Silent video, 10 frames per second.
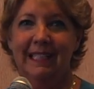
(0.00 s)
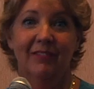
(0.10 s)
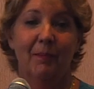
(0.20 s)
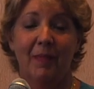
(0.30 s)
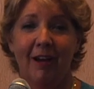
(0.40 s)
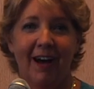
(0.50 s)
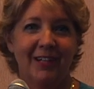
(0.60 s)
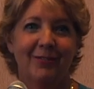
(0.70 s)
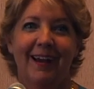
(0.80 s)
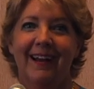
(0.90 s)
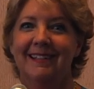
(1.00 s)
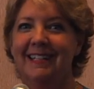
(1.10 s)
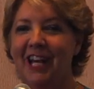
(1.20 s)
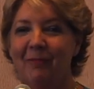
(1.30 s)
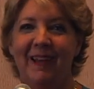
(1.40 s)
give up the contract
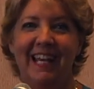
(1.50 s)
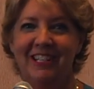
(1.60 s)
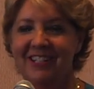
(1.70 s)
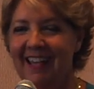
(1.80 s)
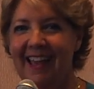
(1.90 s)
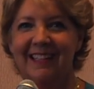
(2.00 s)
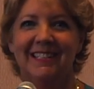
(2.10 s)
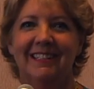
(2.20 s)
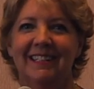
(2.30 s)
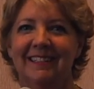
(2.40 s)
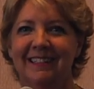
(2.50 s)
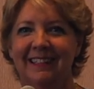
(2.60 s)
and have my agent cancel it.